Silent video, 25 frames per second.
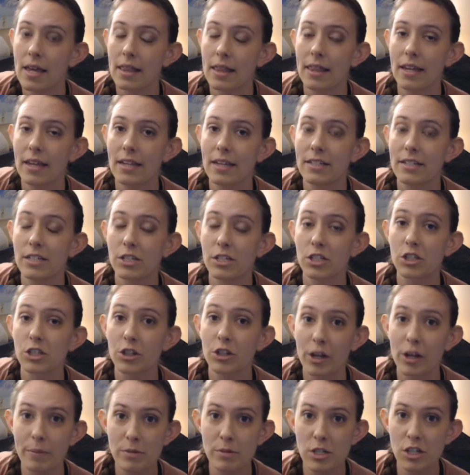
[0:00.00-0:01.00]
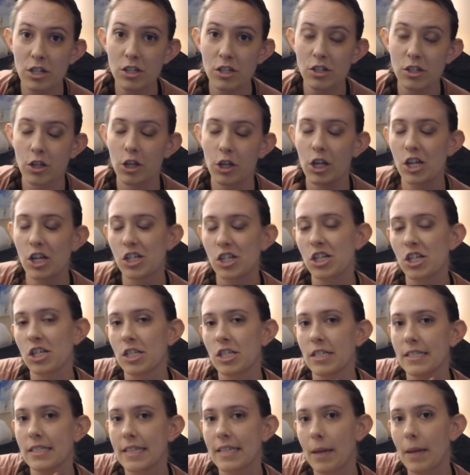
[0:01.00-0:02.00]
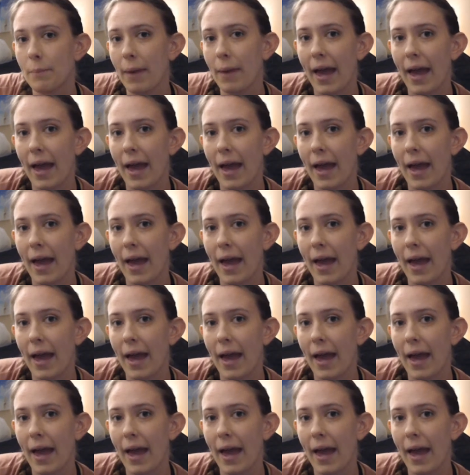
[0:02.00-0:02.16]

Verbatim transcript: the description so you can just skip